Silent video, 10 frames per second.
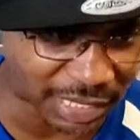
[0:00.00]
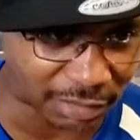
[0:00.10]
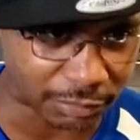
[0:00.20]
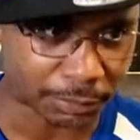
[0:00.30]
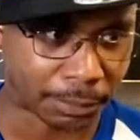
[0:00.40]

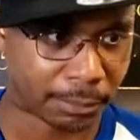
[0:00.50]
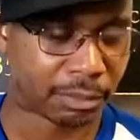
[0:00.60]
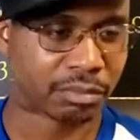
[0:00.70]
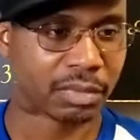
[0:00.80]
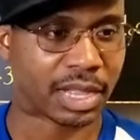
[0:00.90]
down
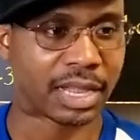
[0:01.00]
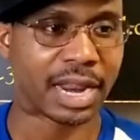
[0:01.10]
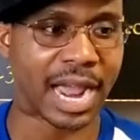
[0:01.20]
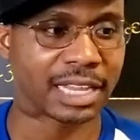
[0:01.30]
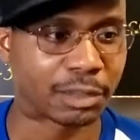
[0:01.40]
and
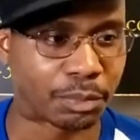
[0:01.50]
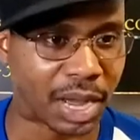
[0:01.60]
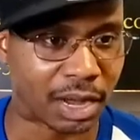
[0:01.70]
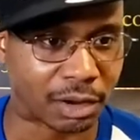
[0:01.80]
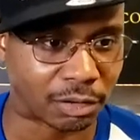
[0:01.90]
hike the
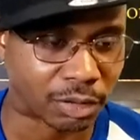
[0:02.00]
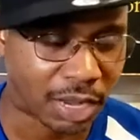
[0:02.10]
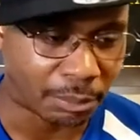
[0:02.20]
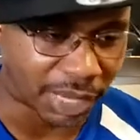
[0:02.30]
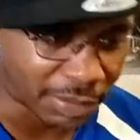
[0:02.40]

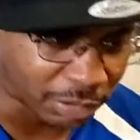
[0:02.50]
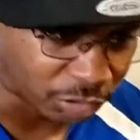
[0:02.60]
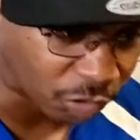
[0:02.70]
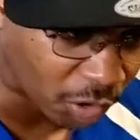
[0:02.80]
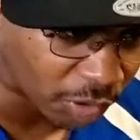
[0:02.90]
ball, but he
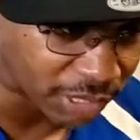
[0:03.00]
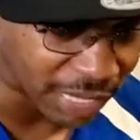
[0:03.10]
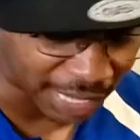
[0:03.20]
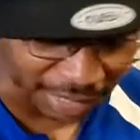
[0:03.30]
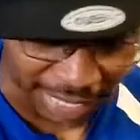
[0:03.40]
would throw it
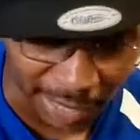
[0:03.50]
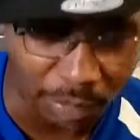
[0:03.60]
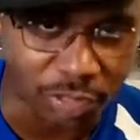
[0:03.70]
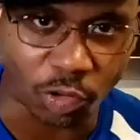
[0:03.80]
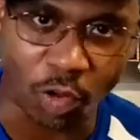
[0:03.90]
like, like he
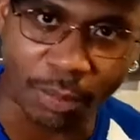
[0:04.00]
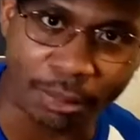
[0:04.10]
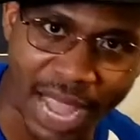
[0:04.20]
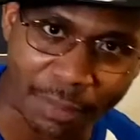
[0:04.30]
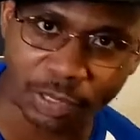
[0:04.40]
wouldn't throw
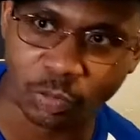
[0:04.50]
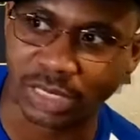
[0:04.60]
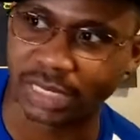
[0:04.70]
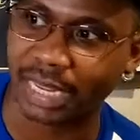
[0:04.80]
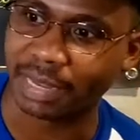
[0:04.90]
it back between
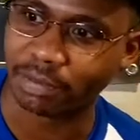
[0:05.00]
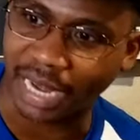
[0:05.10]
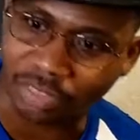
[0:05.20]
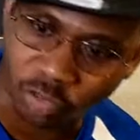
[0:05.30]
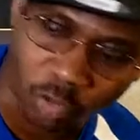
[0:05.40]
his legs. He would like